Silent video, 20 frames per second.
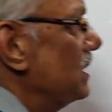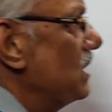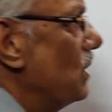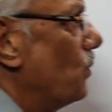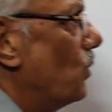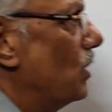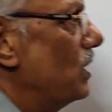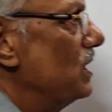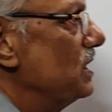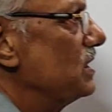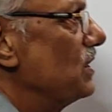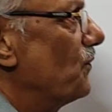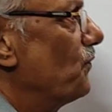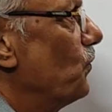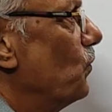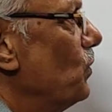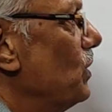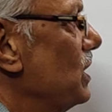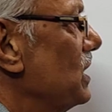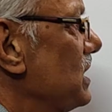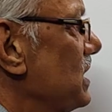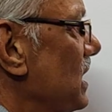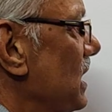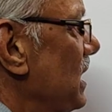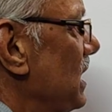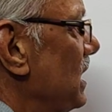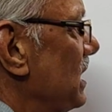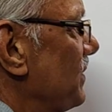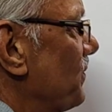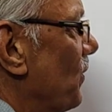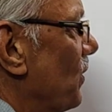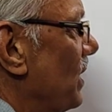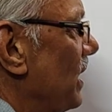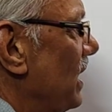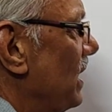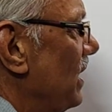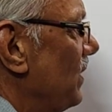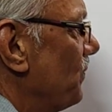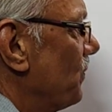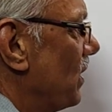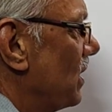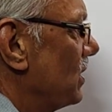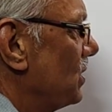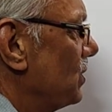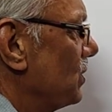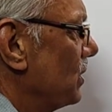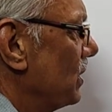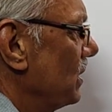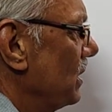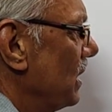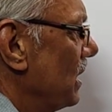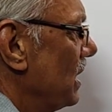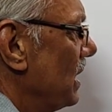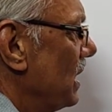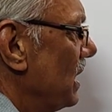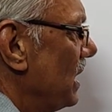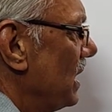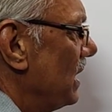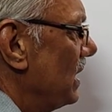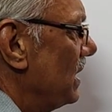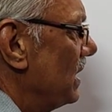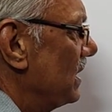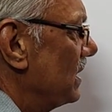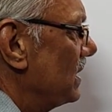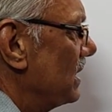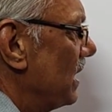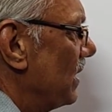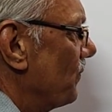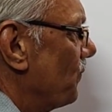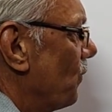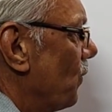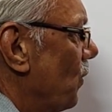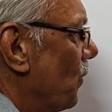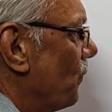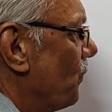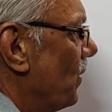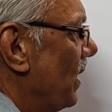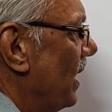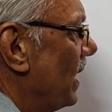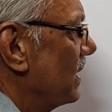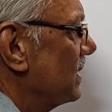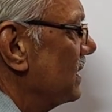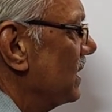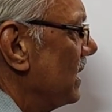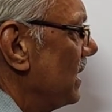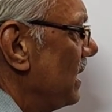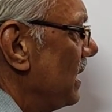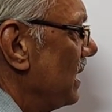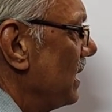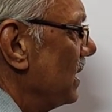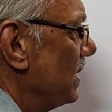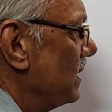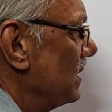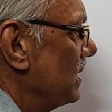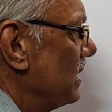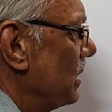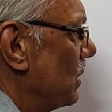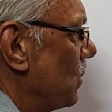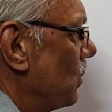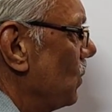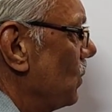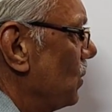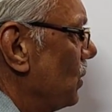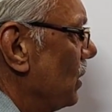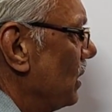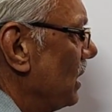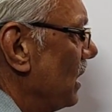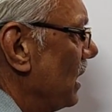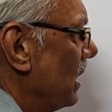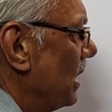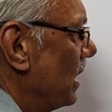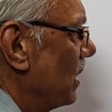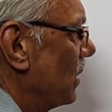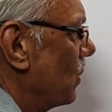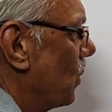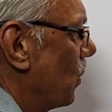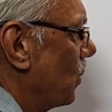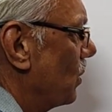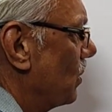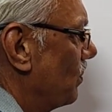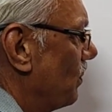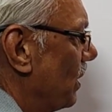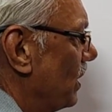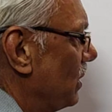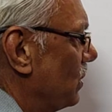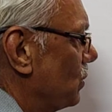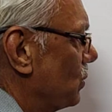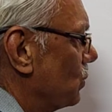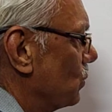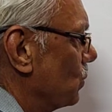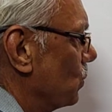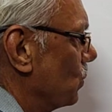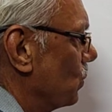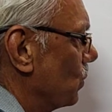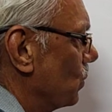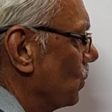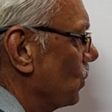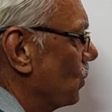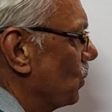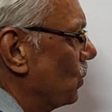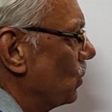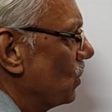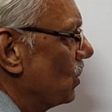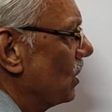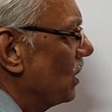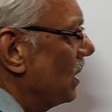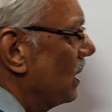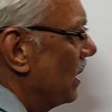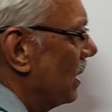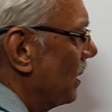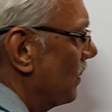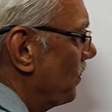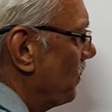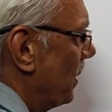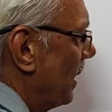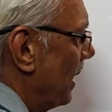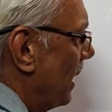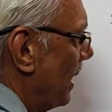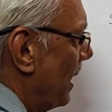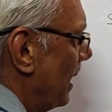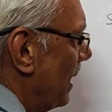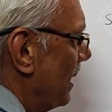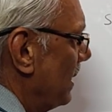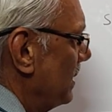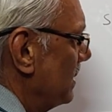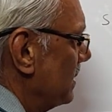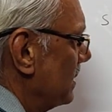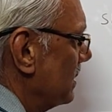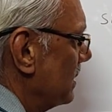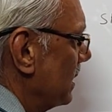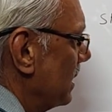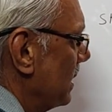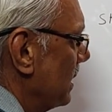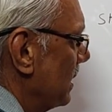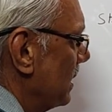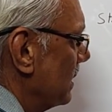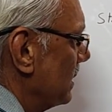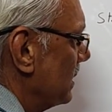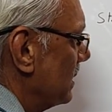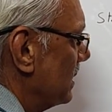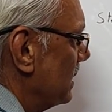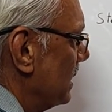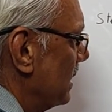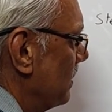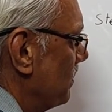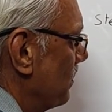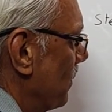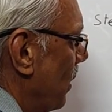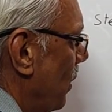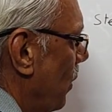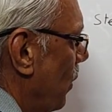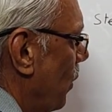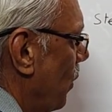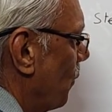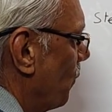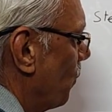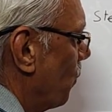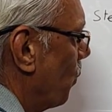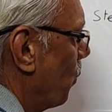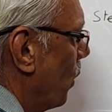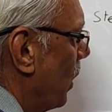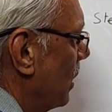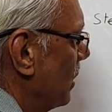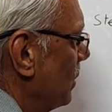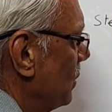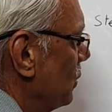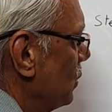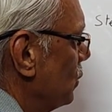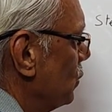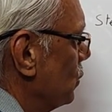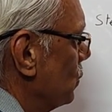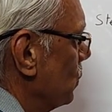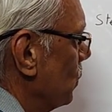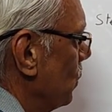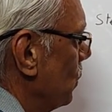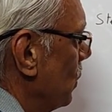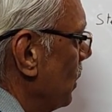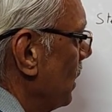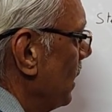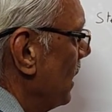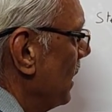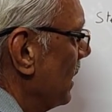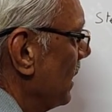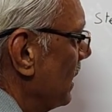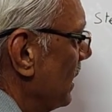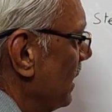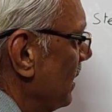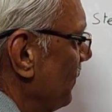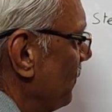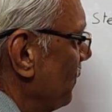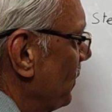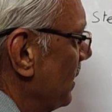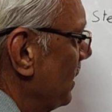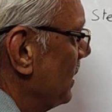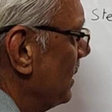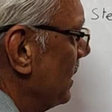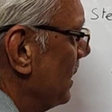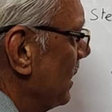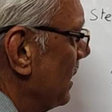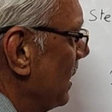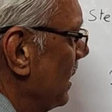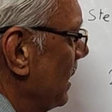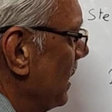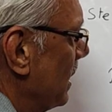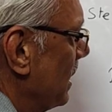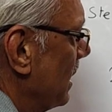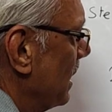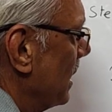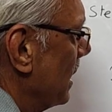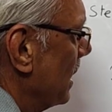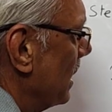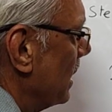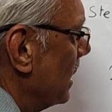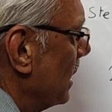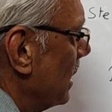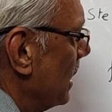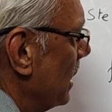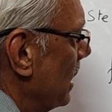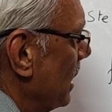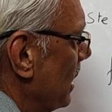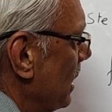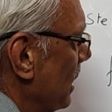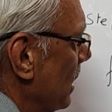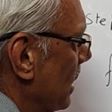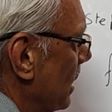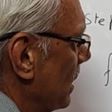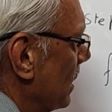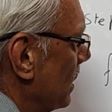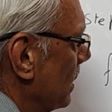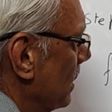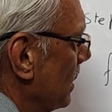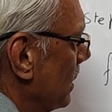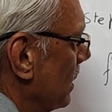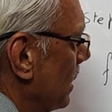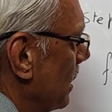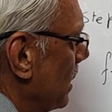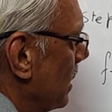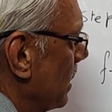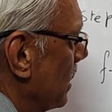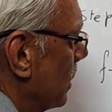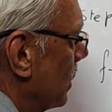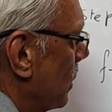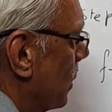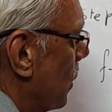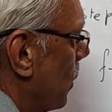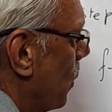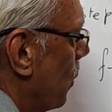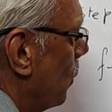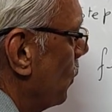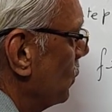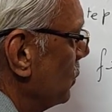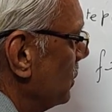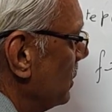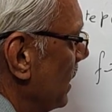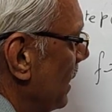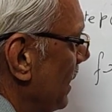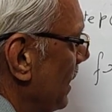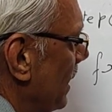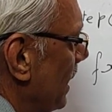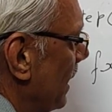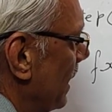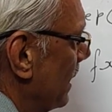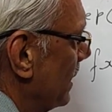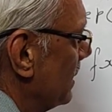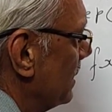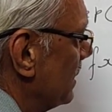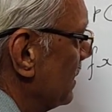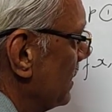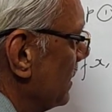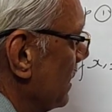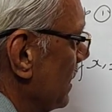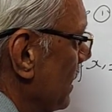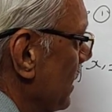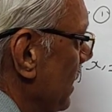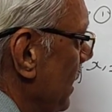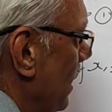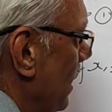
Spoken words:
See, what is the Fourier series for any function? It is f of x is equal to a0 by 2 plus sigma of 1 to infinity an cos nx